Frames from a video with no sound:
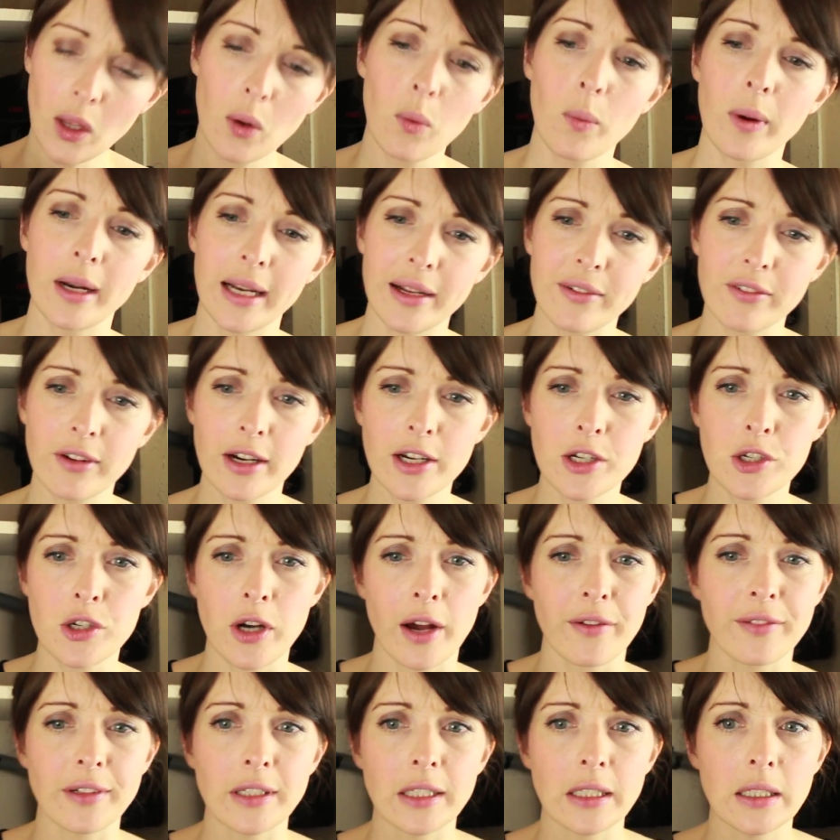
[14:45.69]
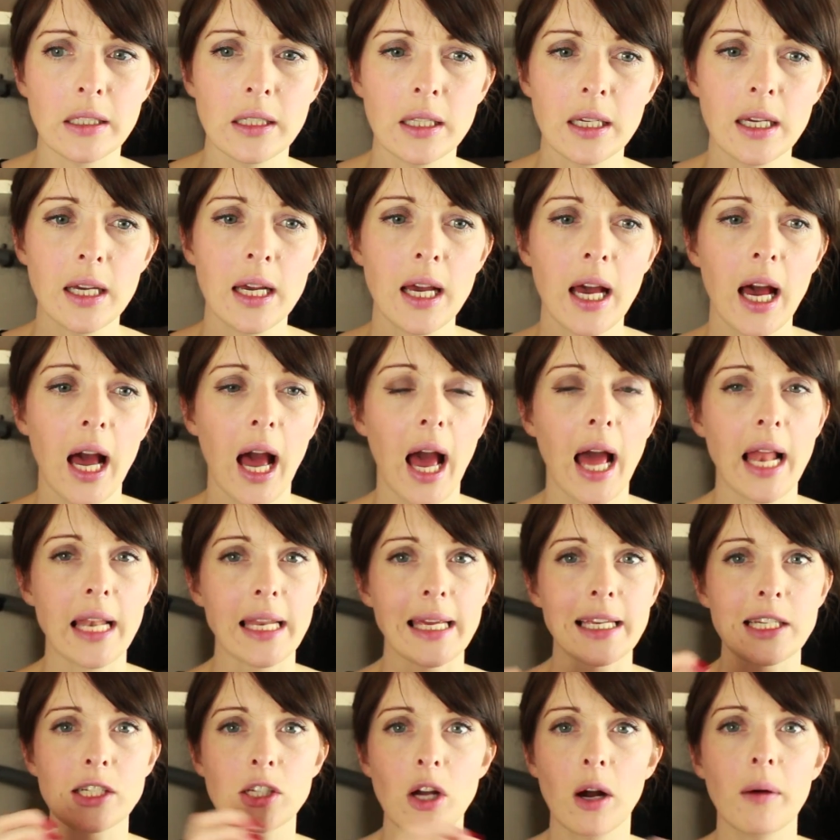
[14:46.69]
Whenever I travel, I
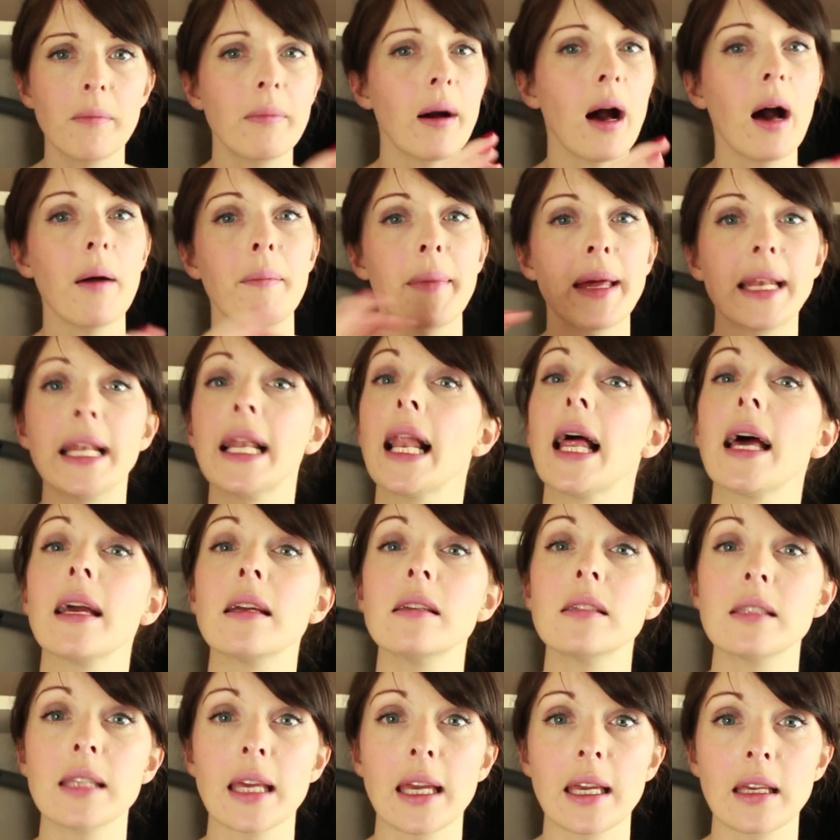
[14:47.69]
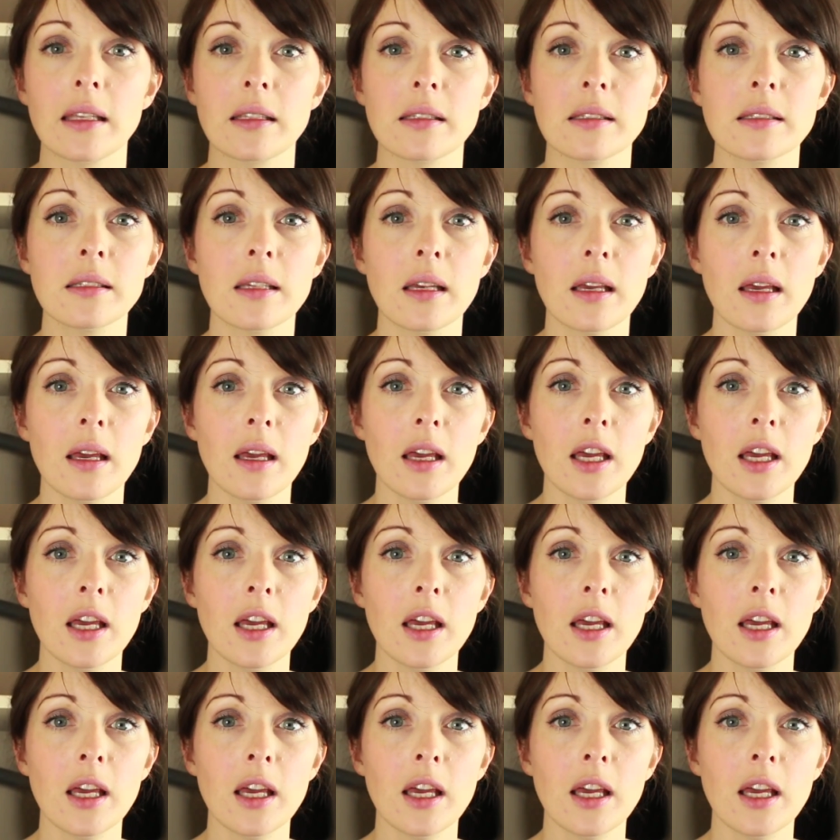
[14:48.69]
like to compartmentalise things.